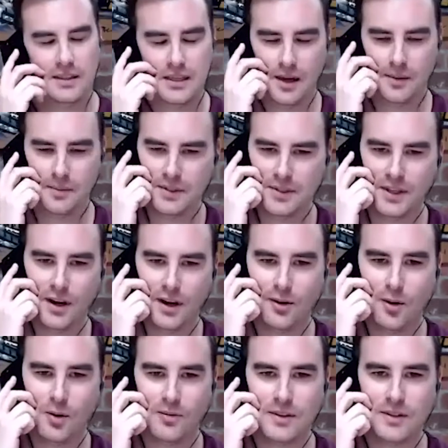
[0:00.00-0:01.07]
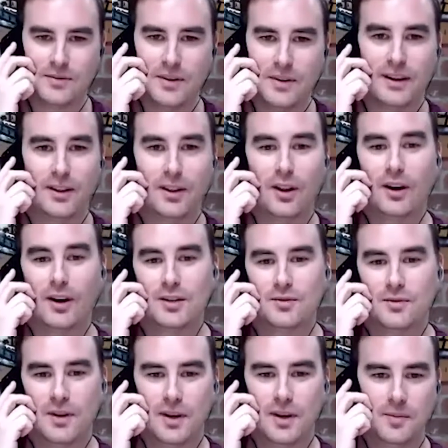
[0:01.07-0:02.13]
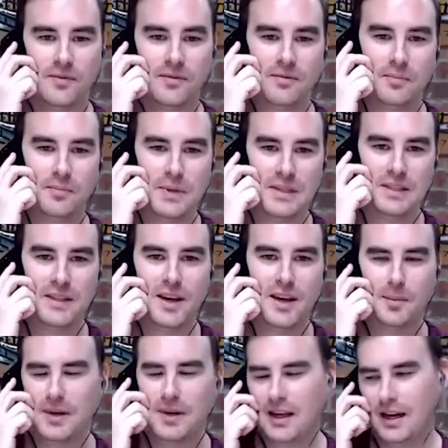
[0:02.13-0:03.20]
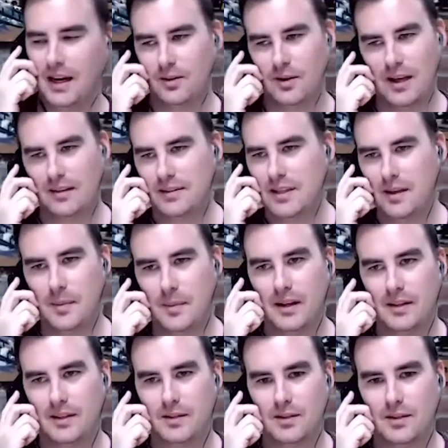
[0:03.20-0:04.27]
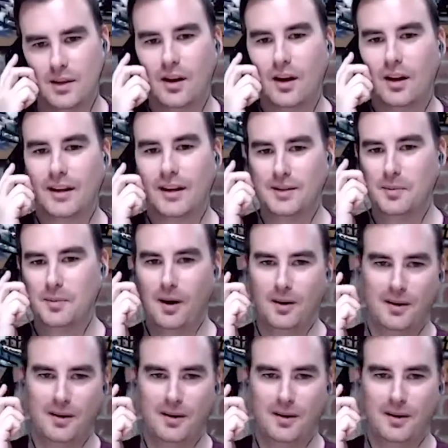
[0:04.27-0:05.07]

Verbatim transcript: I'm the CRO of this very large, very busy company. I don't have 10 minutes. Call again tomorrow.